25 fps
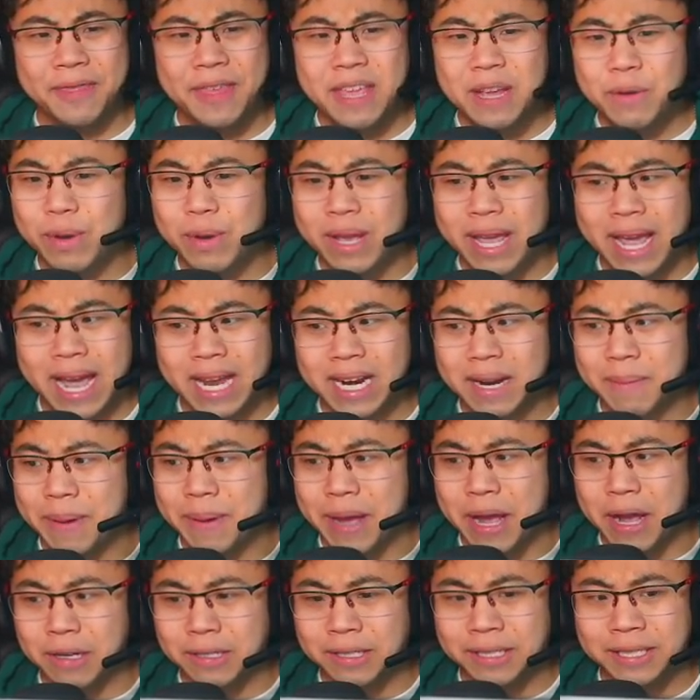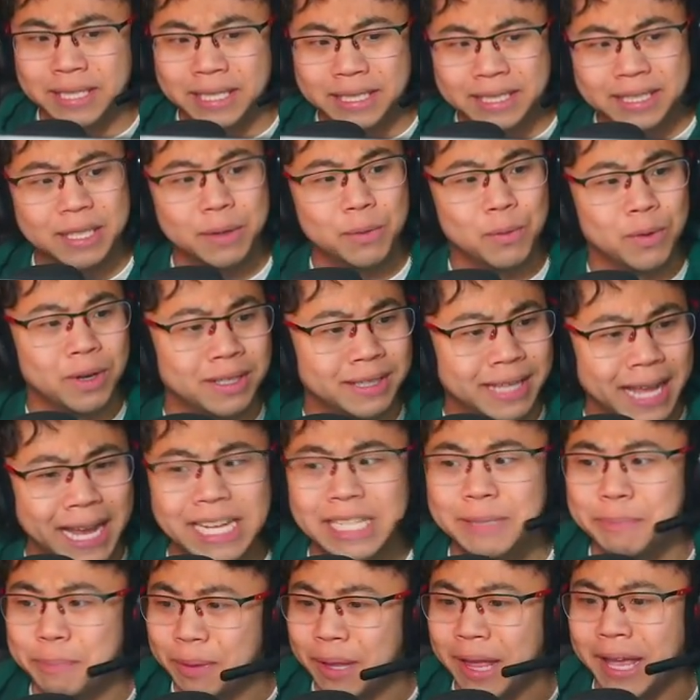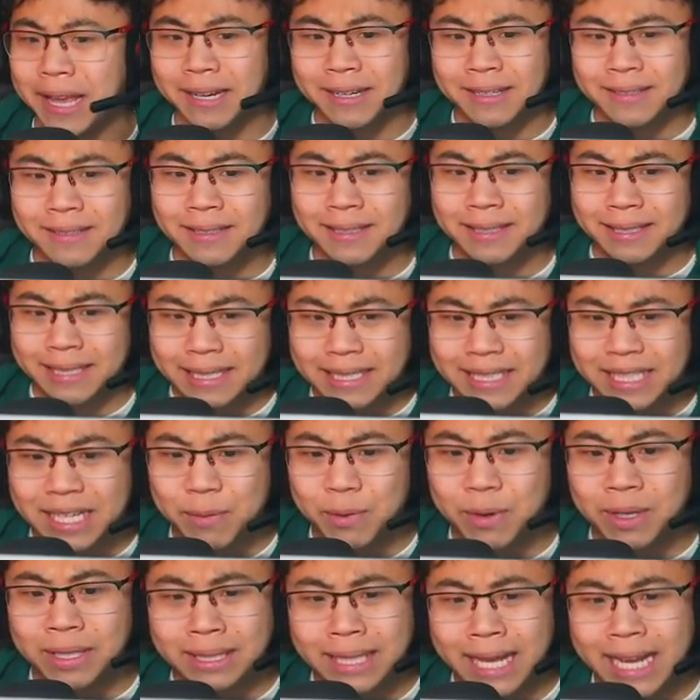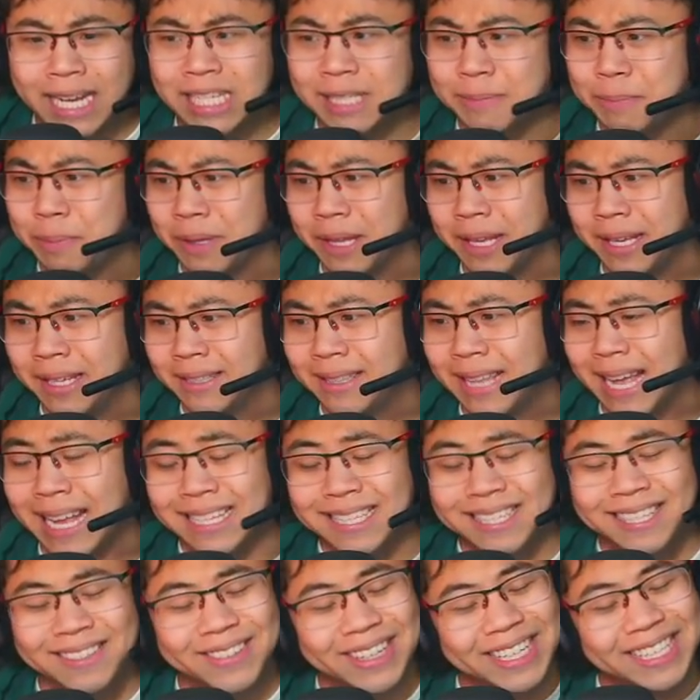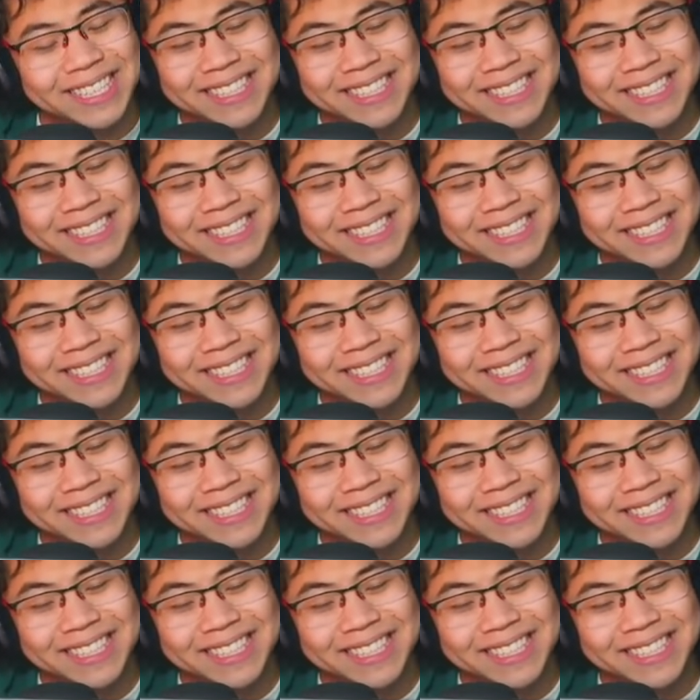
think we had about 61 days played. 61 days played. That's